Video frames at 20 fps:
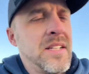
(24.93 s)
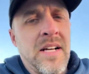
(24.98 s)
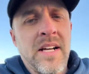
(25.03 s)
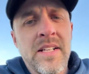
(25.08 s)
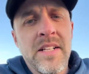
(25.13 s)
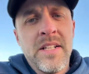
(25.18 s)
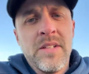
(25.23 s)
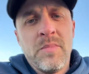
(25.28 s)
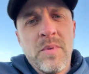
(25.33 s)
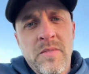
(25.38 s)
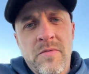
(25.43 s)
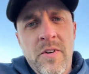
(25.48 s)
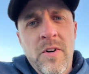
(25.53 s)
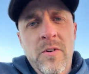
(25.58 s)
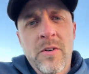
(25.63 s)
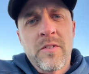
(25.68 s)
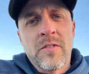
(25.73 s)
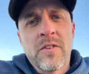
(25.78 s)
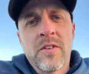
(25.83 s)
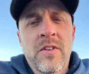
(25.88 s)
I need to be
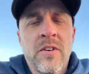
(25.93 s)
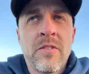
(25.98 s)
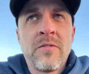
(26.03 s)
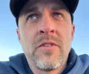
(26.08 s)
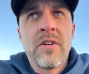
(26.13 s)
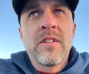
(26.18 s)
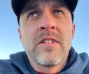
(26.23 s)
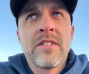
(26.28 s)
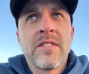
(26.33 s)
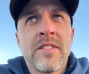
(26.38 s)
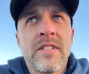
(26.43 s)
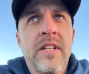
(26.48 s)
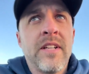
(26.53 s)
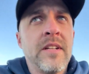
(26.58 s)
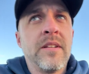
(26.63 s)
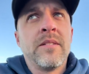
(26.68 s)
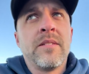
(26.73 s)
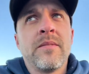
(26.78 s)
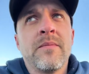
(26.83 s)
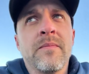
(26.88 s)
focusing on real estate